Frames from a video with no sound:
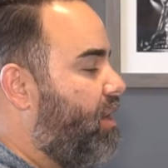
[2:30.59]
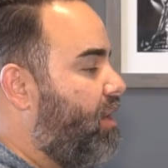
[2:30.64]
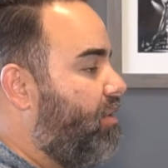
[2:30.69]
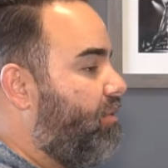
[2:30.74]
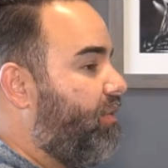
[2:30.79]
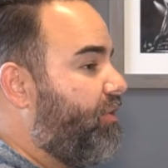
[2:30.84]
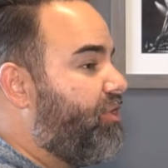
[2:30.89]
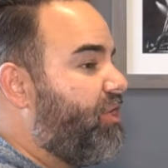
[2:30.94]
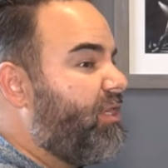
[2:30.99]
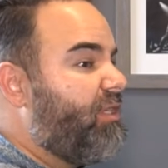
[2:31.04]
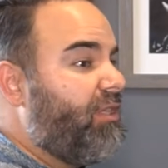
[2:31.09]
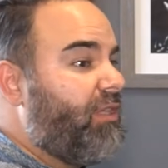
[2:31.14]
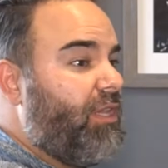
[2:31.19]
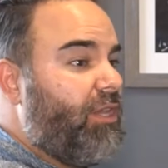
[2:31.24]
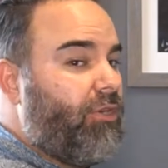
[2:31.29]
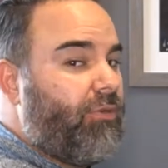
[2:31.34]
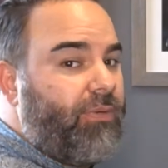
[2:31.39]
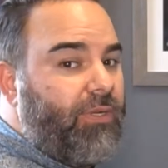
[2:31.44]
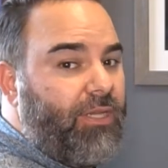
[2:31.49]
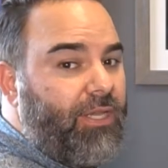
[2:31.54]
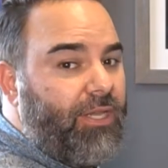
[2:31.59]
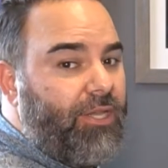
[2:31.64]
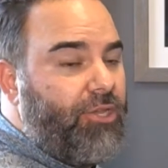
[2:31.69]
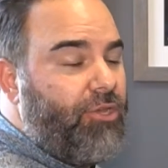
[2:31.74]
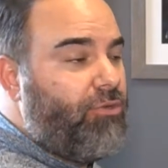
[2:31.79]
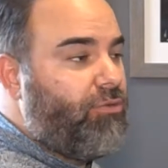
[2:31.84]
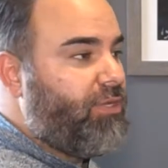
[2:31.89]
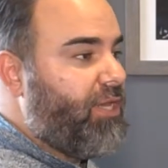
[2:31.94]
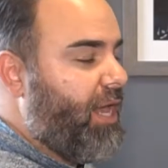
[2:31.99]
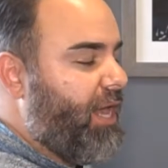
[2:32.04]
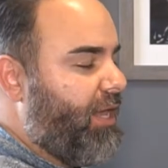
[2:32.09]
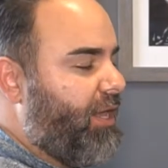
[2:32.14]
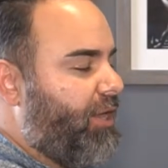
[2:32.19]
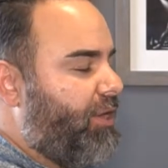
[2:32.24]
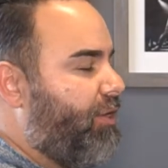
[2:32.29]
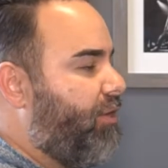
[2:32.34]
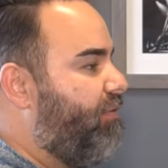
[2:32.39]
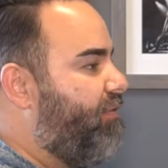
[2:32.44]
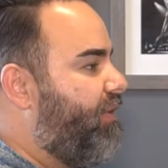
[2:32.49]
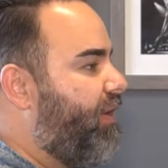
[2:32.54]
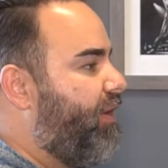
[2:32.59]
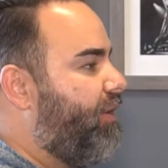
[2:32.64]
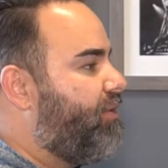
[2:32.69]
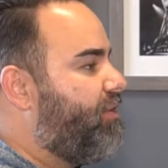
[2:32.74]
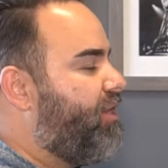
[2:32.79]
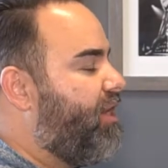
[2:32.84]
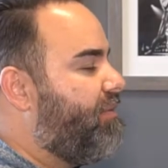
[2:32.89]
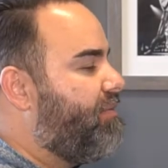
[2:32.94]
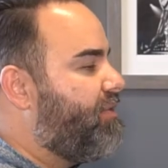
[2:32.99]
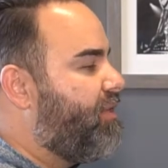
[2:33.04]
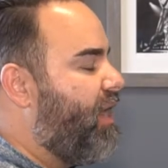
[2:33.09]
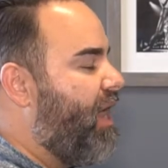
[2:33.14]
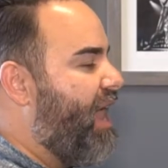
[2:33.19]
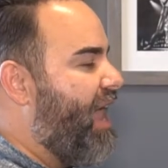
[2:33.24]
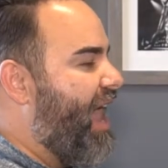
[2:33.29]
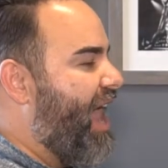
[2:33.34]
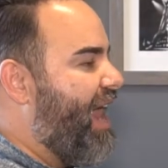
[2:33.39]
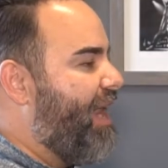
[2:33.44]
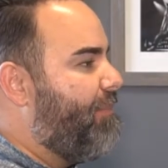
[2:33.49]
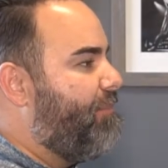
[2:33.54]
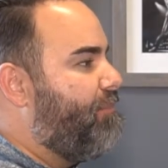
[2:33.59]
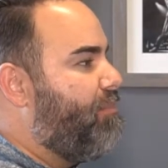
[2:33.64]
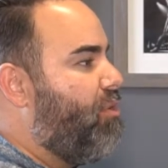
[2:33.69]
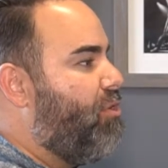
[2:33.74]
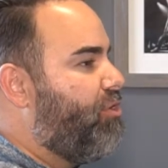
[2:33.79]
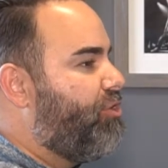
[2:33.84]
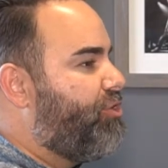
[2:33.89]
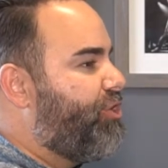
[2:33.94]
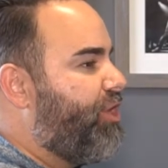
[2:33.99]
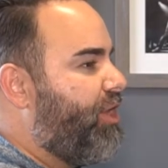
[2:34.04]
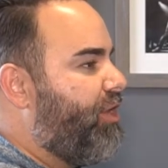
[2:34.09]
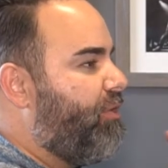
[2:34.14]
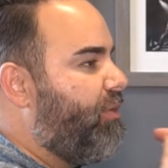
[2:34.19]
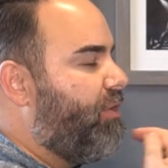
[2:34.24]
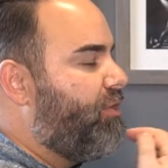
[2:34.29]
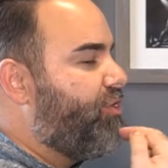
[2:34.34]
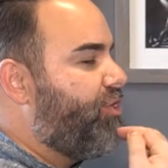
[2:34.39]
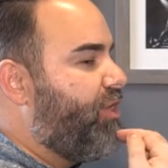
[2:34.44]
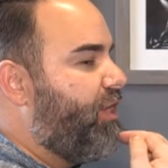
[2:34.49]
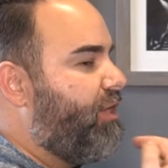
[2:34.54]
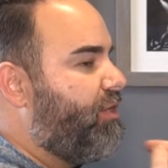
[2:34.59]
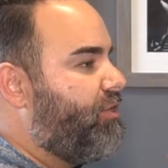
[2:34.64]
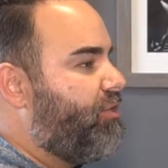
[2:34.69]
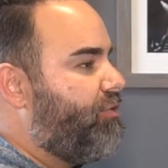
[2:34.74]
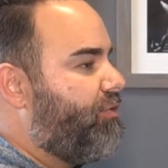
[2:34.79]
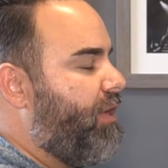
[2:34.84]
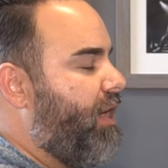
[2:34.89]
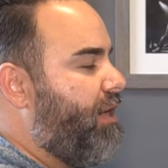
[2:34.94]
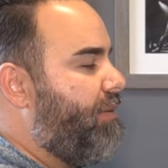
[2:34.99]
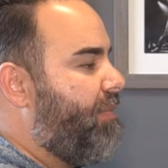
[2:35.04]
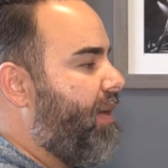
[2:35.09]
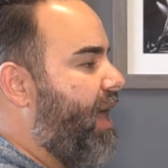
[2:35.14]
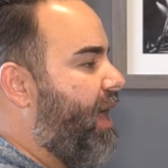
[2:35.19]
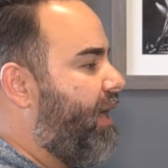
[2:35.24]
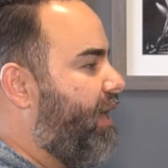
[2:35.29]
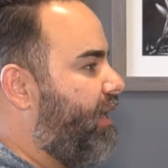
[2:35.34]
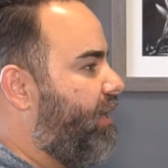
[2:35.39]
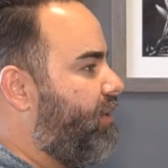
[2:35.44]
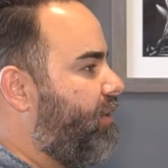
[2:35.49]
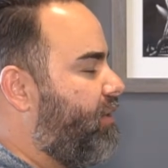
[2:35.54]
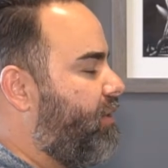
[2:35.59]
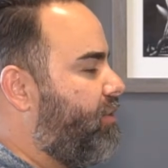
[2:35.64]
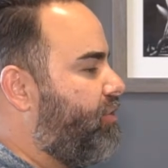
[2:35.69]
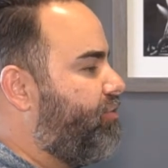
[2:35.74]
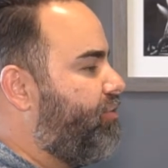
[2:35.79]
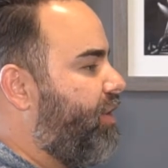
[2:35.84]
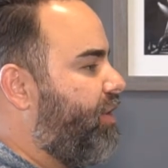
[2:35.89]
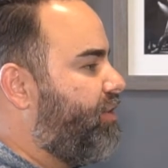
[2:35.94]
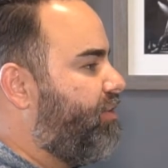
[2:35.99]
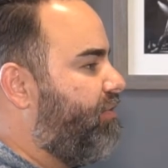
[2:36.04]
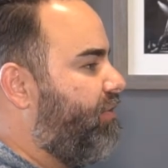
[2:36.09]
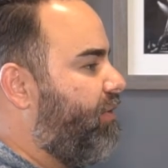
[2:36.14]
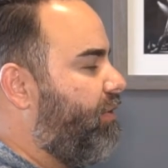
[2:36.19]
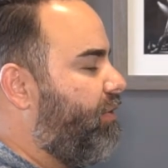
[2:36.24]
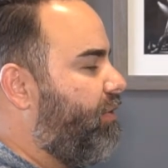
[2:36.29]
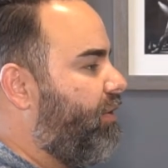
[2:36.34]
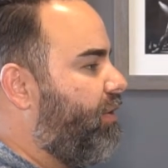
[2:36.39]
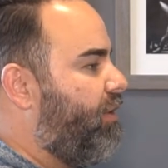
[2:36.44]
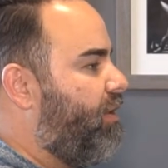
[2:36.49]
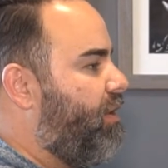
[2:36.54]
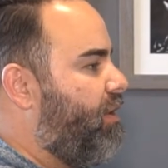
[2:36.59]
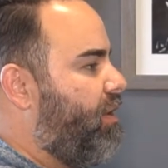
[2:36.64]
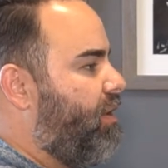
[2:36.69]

which is literally you taking your fingertips and pushing your chin straight back into the stretch further.